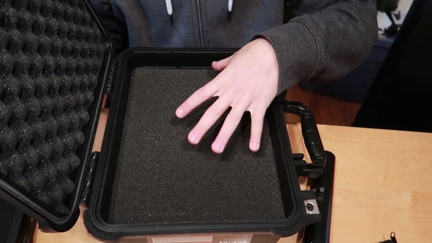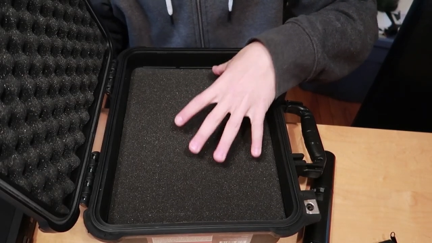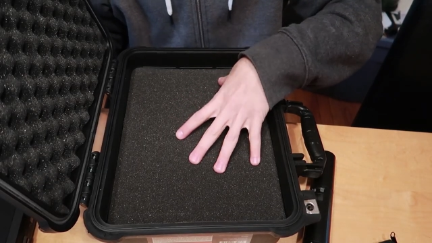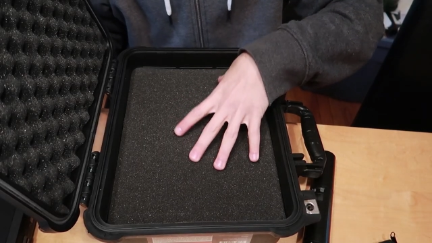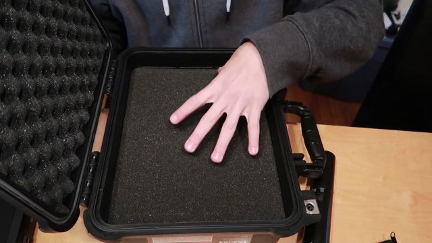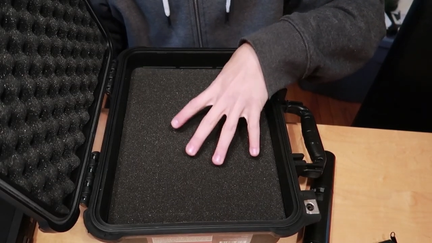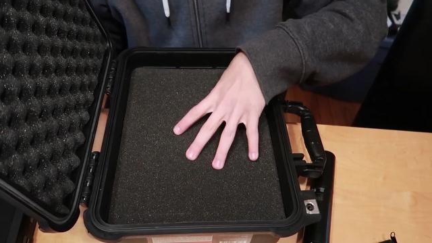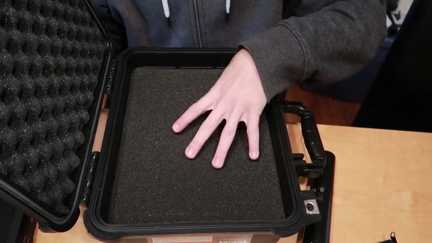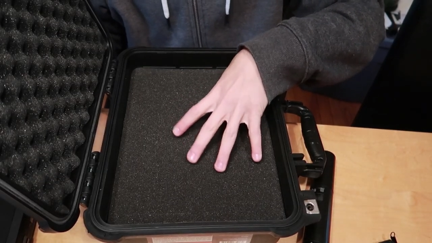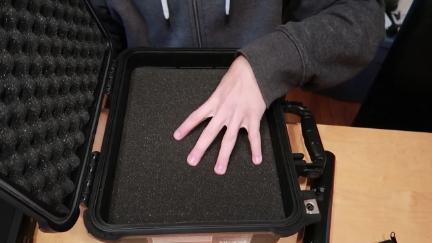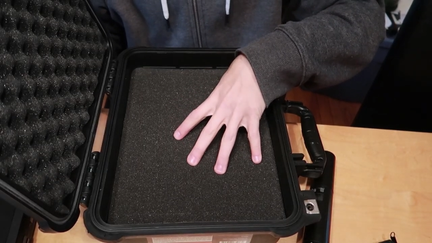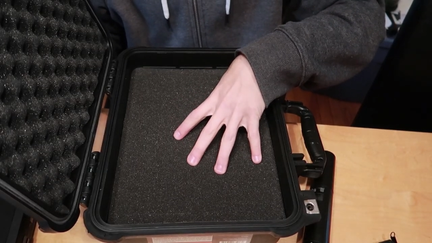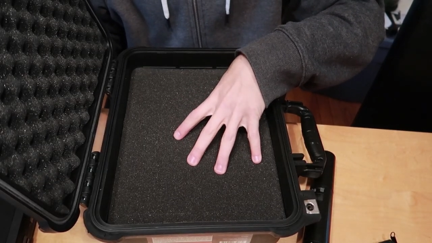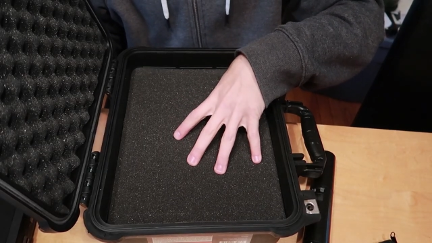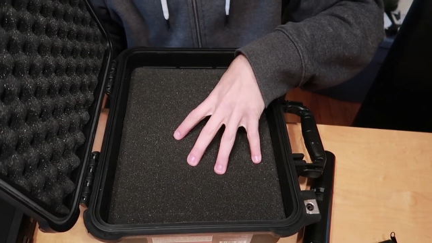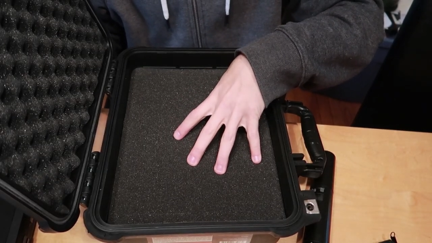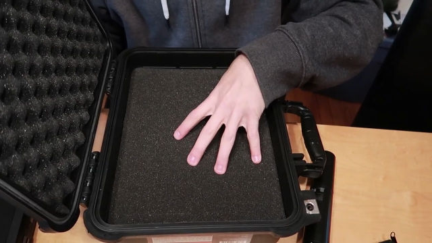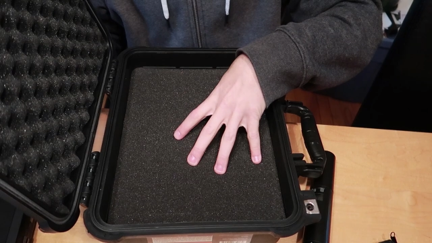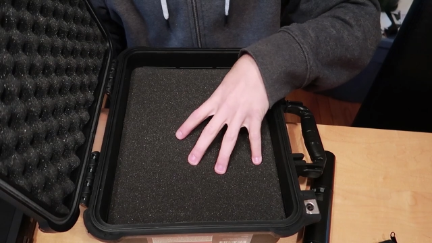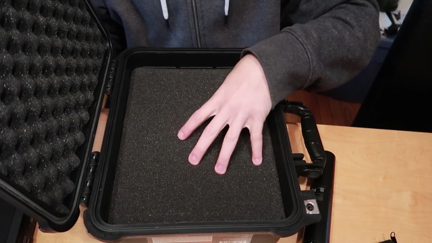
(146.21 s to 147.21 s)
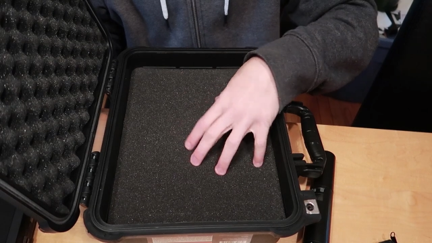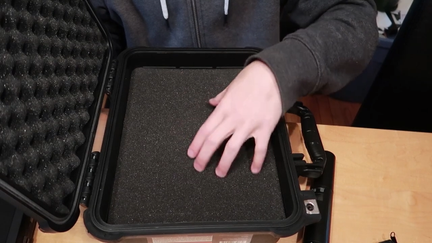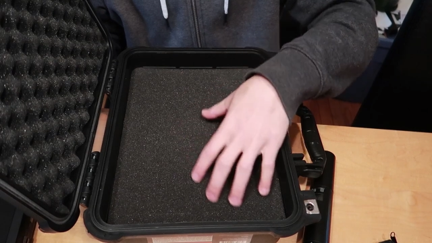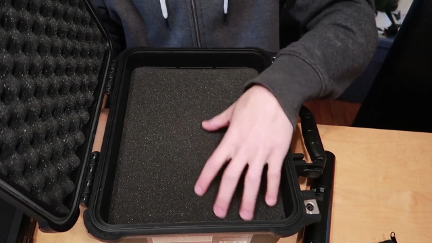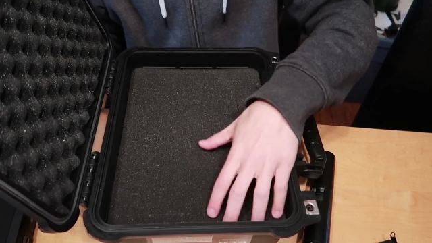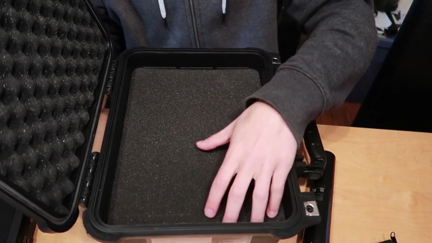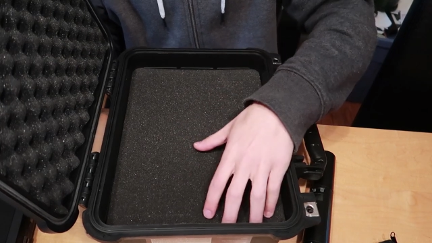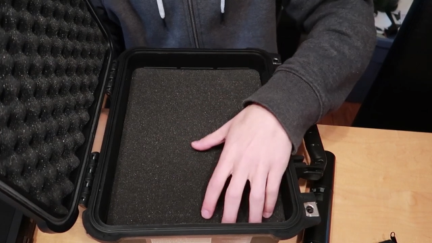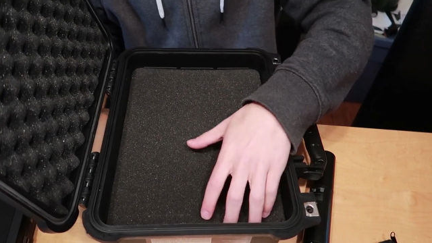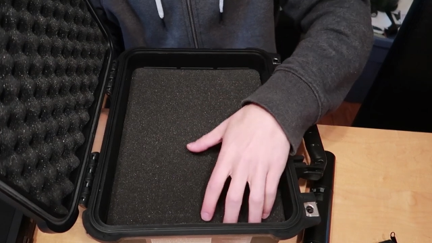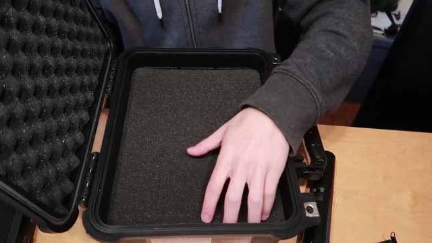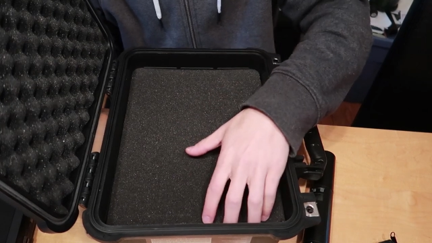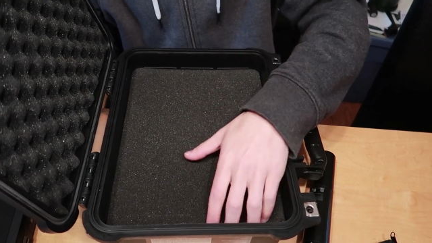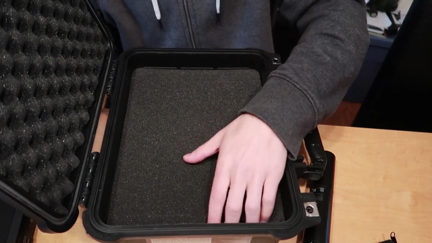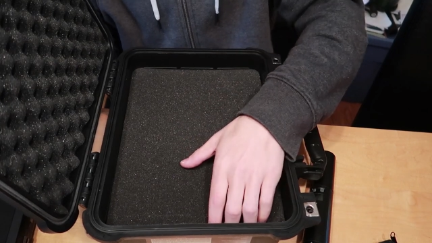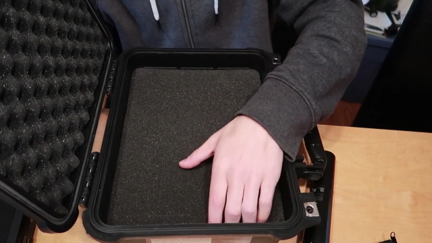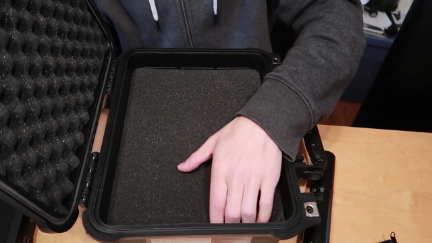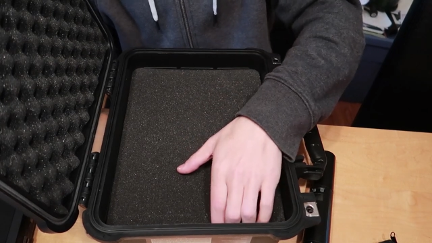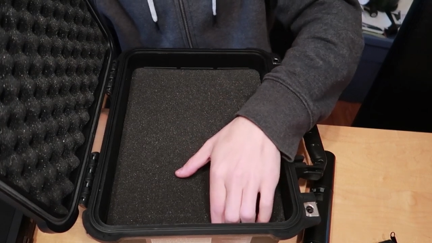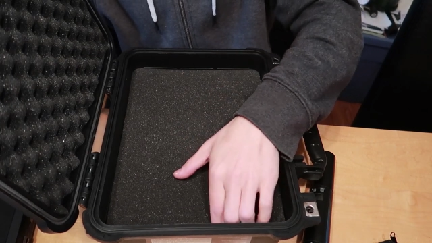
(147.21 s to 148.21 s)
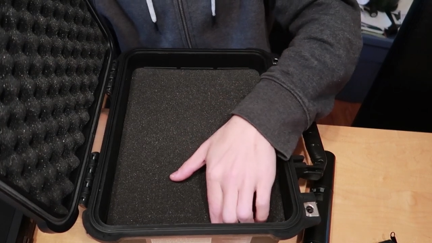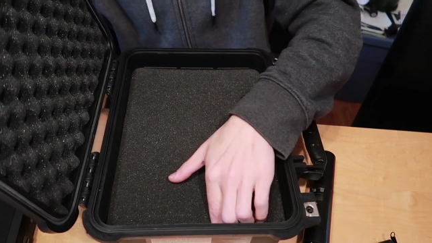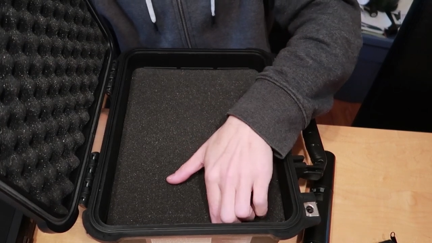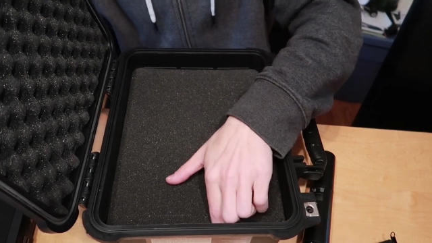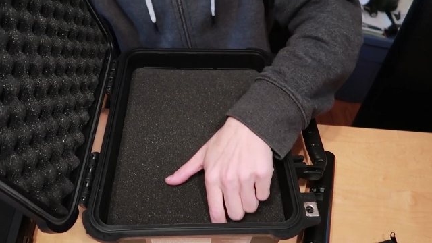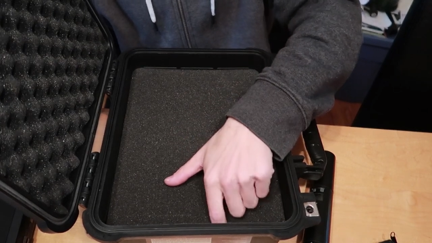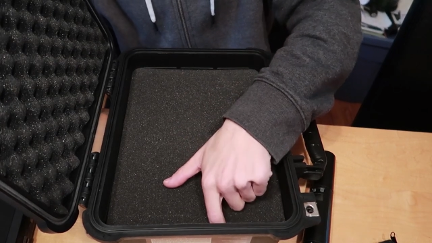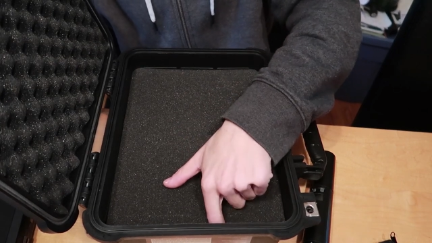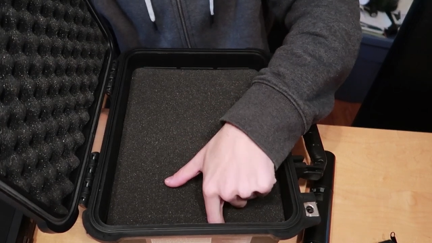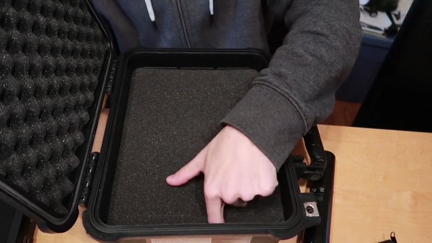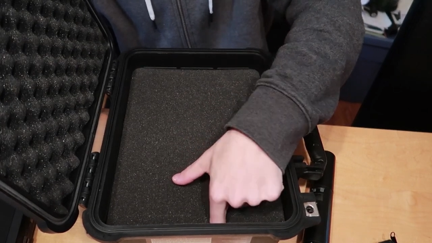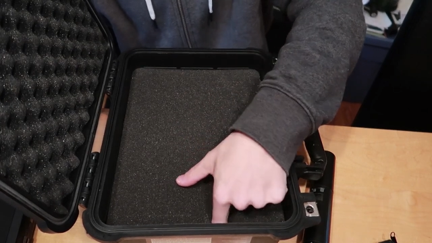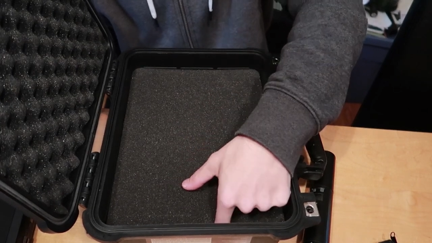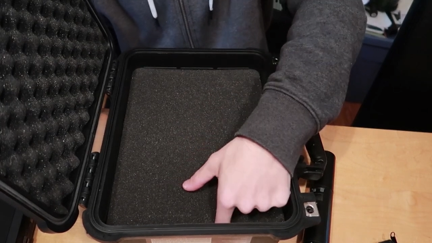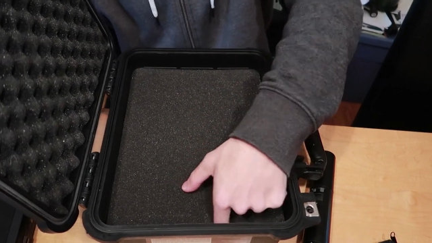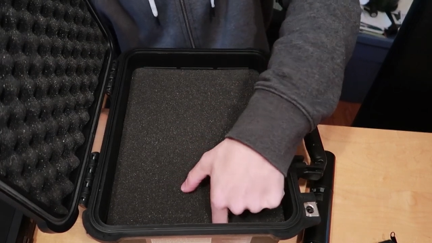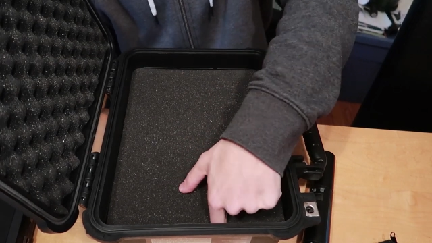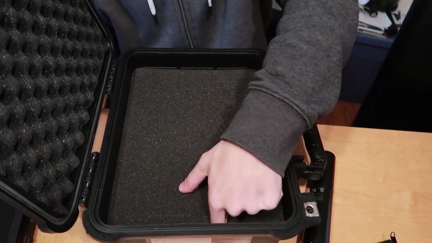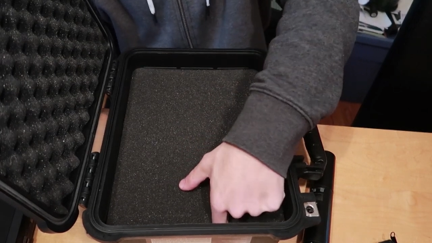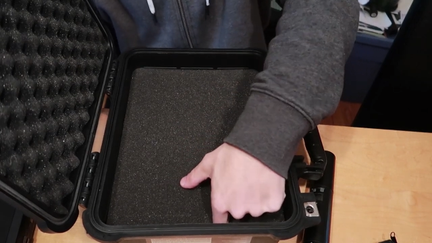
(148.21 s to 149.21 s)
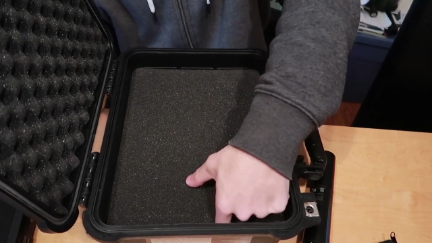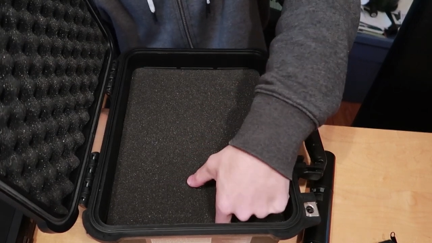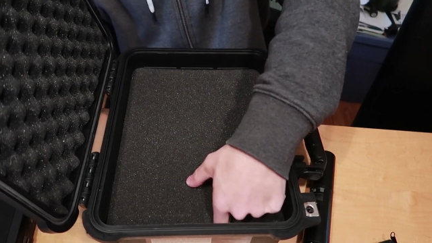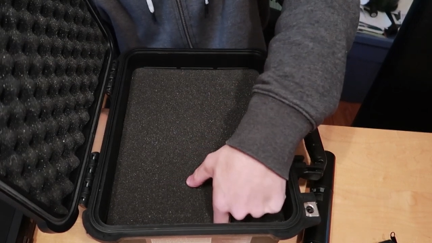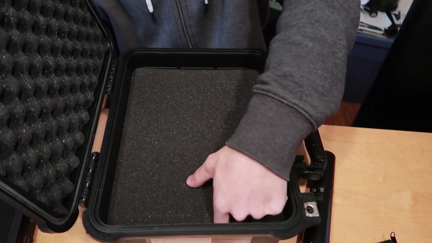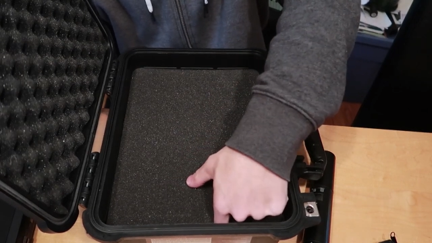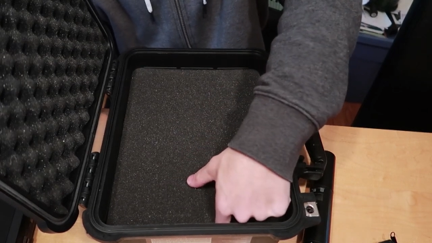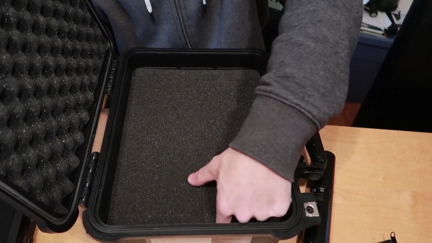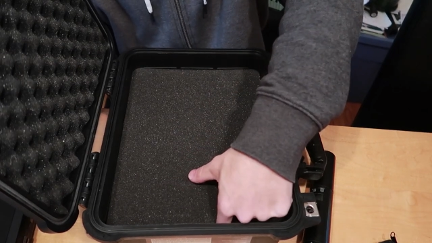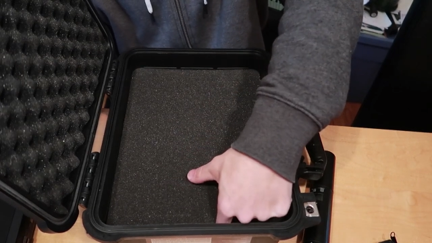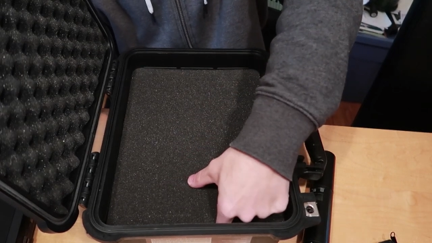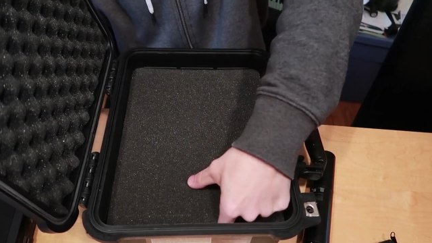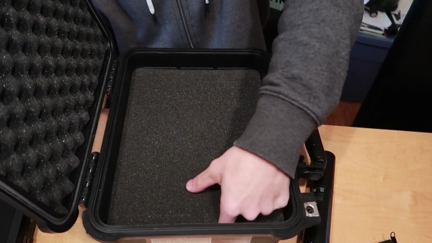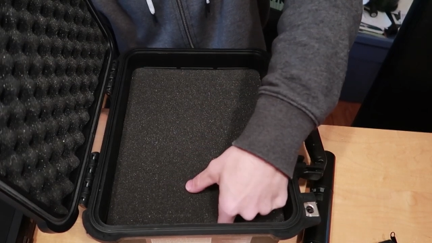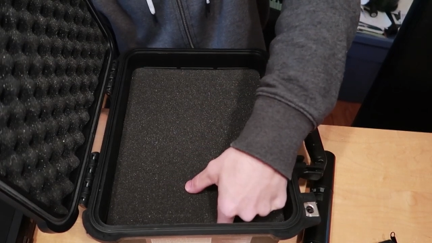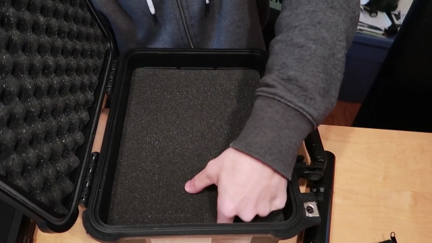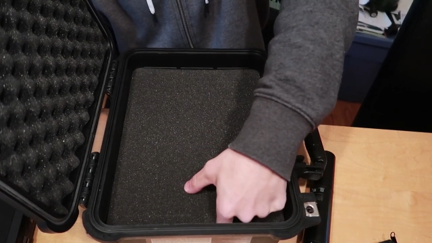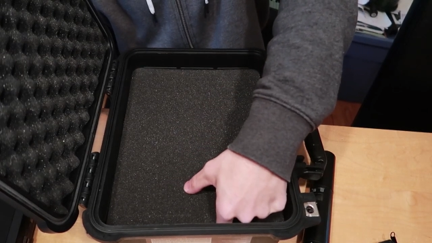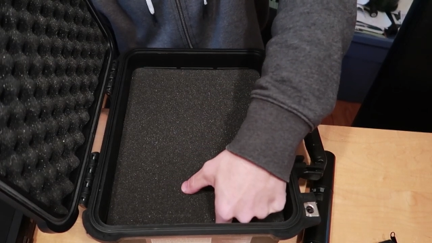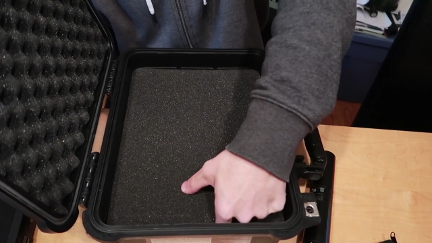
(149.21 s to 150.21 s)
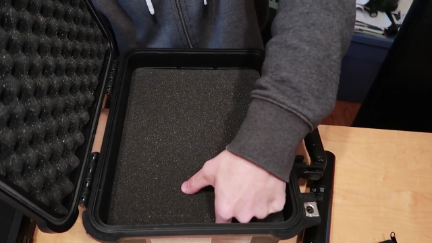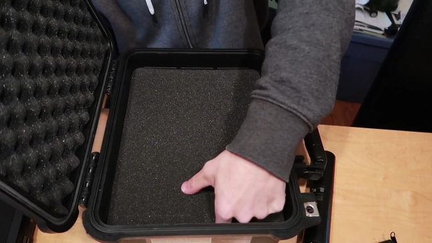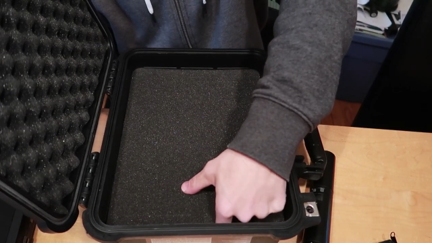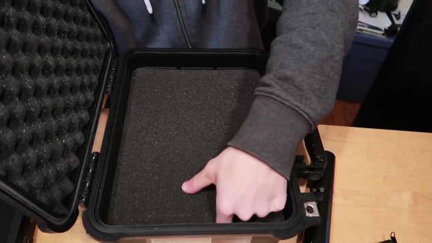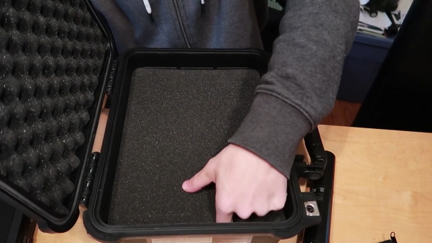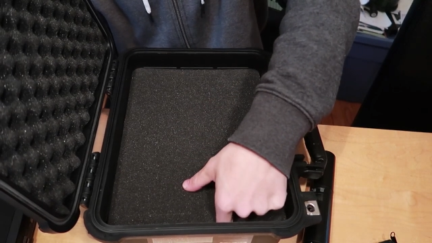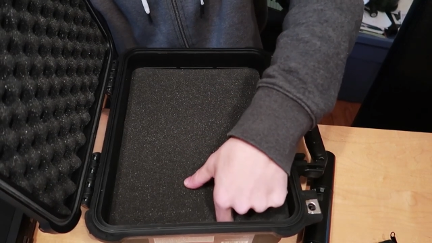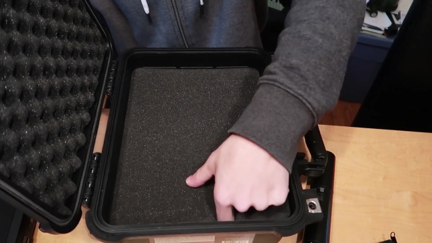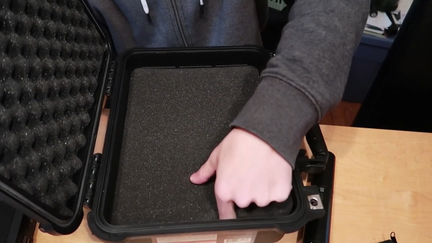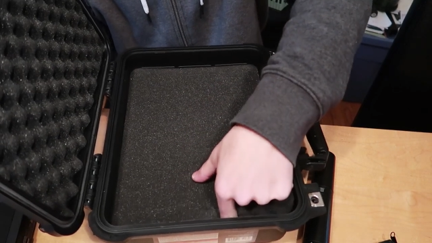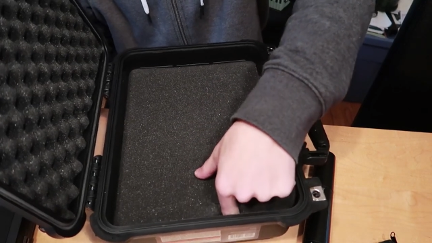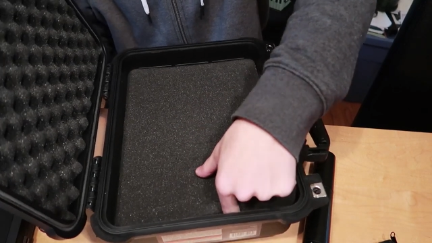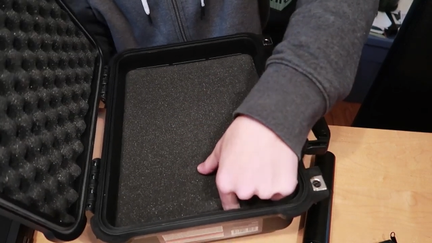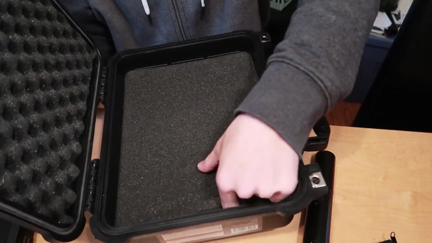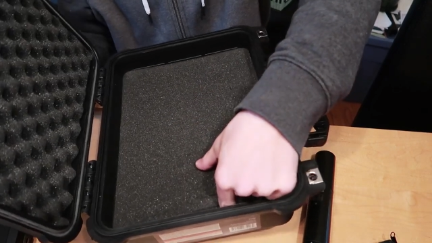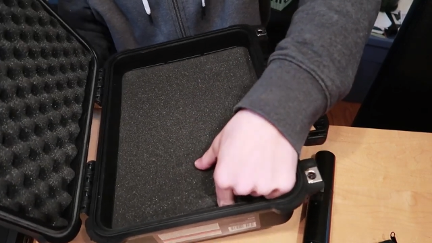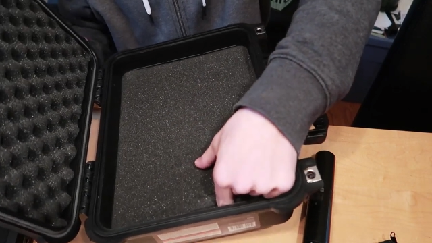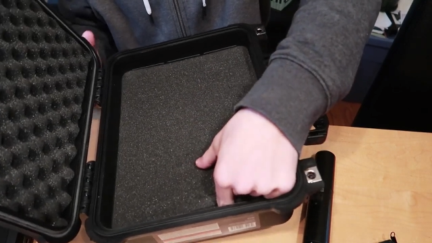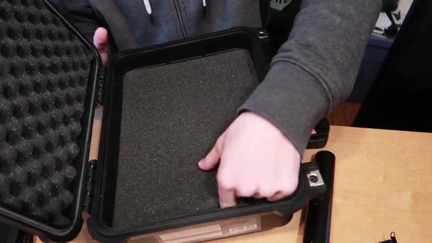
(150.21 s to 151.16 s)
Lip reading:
[unreadable: no face in view]